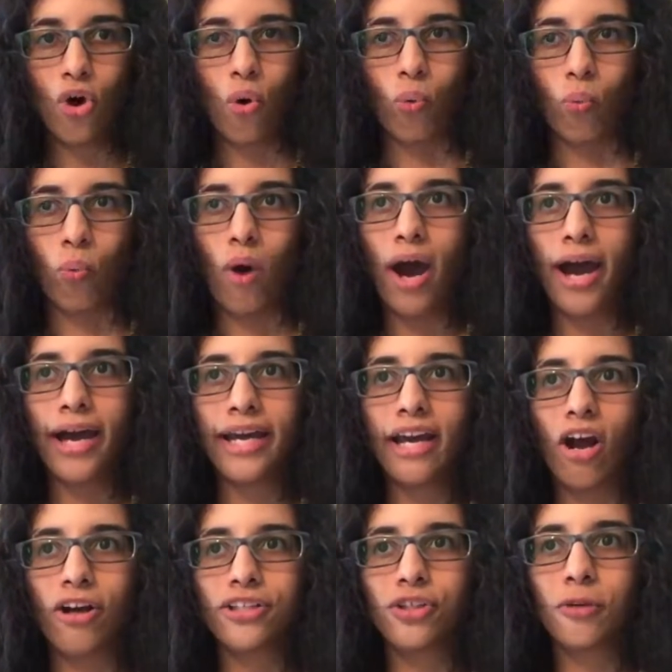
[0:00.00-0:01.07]
Why
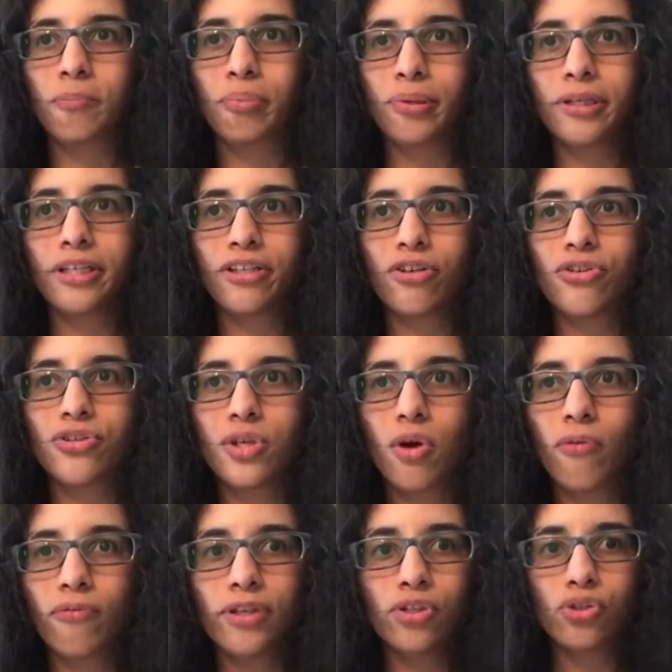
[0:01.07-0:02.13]
are you putting
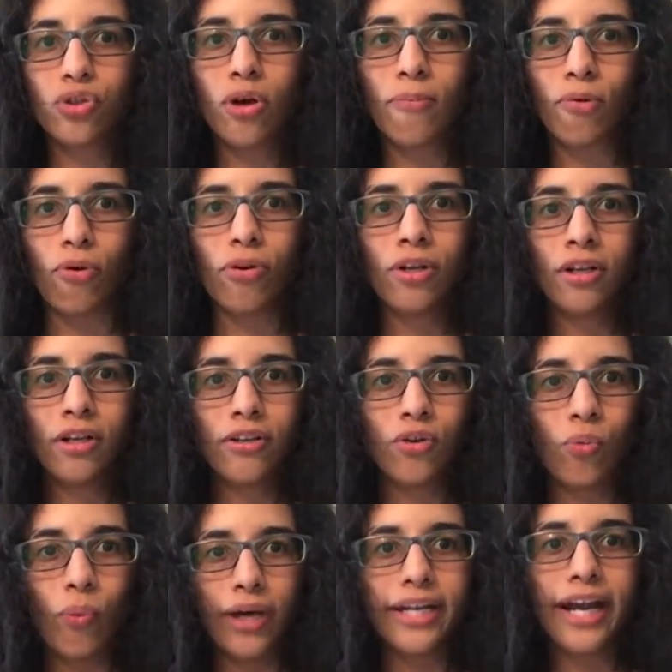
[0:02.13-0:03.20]
yourself in trouble?
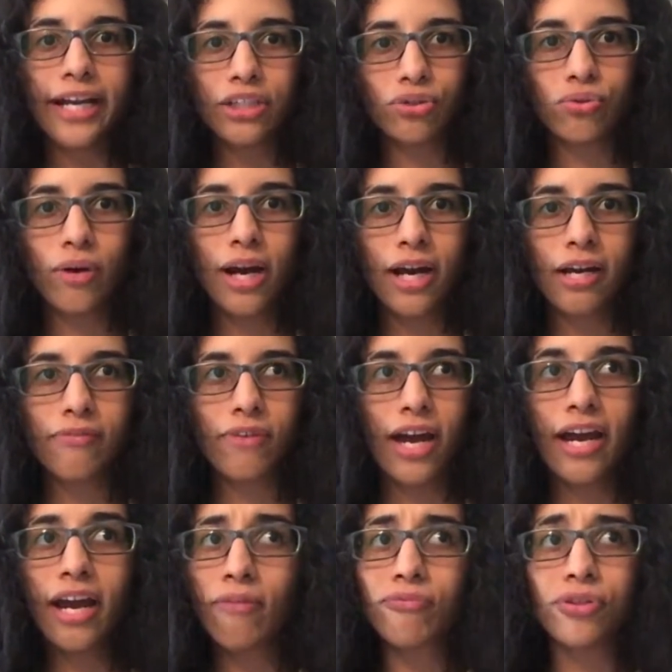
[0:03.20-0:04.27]
When I drive, I
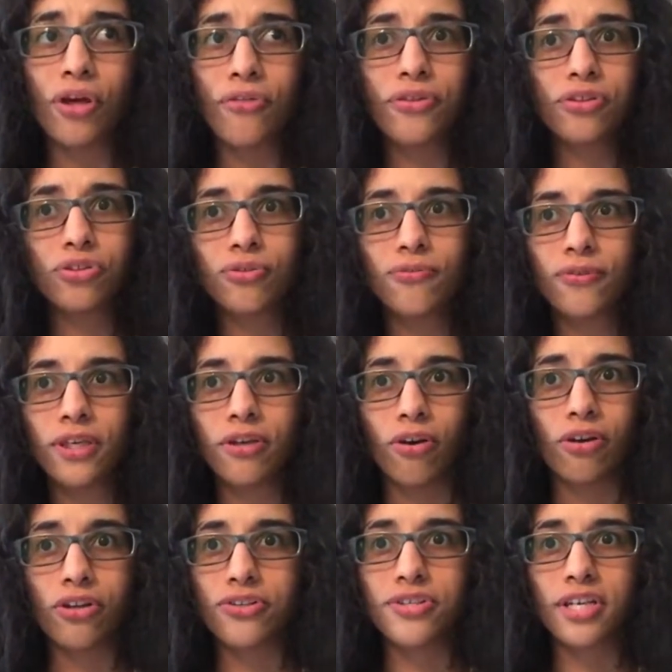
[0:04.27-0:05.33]
have nothing to fear
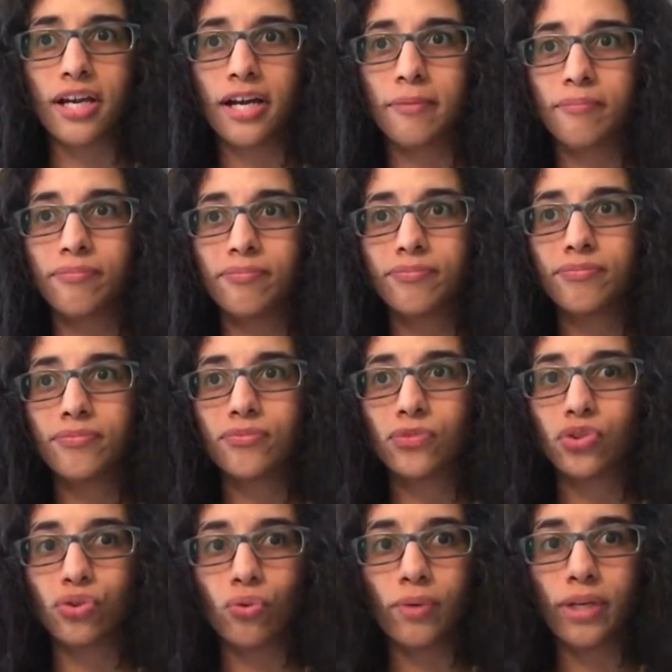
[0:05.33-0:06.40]
because I'm
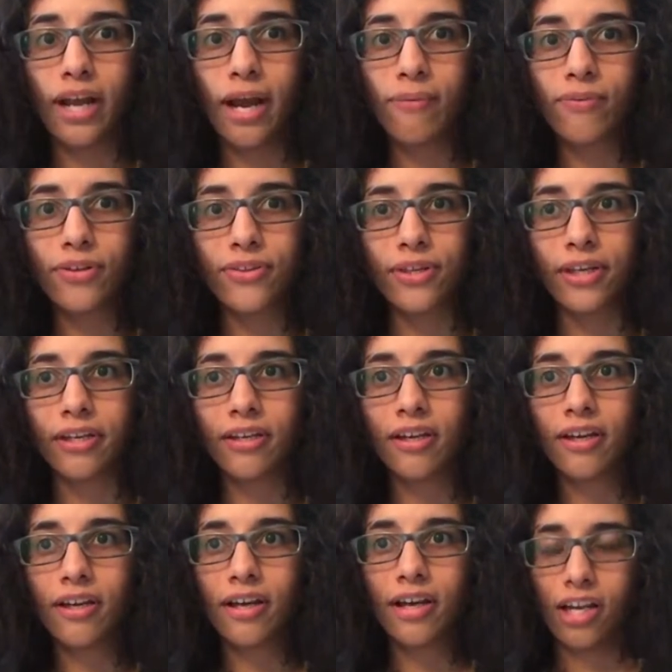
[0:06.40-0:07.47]
doing everything
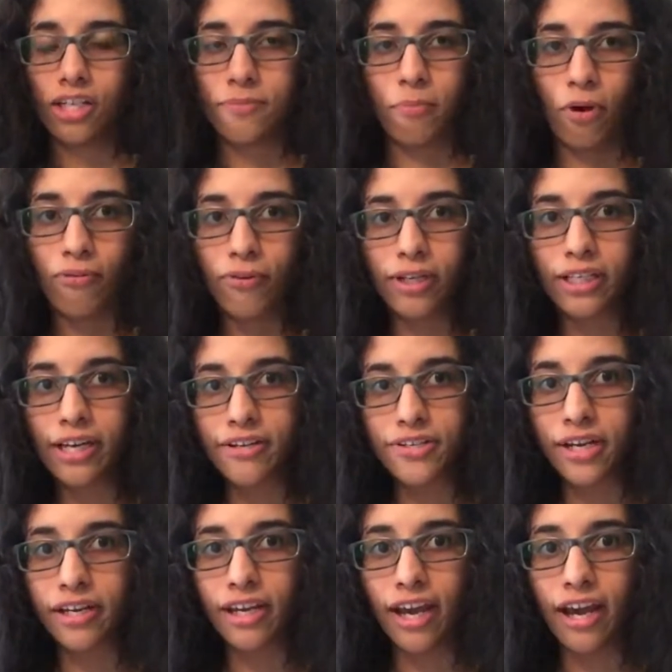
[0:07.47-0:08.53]
as perfectly as
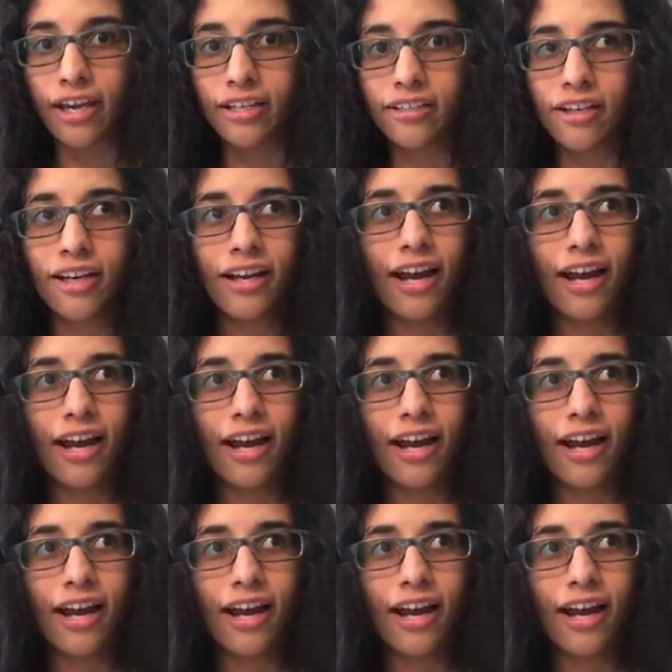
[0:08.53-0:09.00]
I can.